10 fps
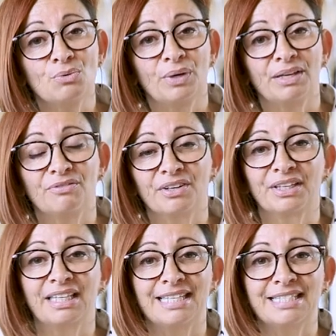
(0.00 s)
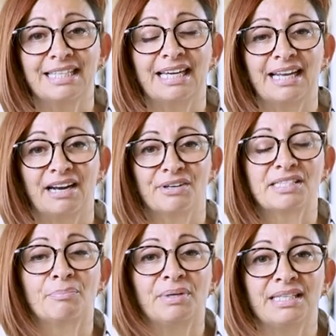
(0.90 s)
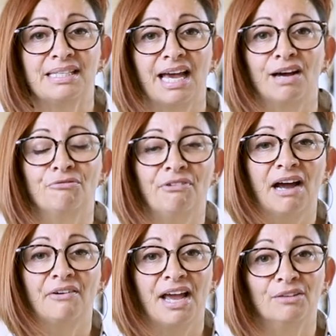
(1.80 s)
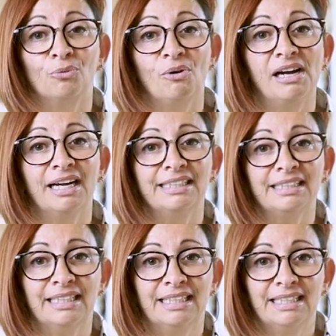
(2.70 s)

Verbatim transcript: We're very keen to get our recipes out far and wide.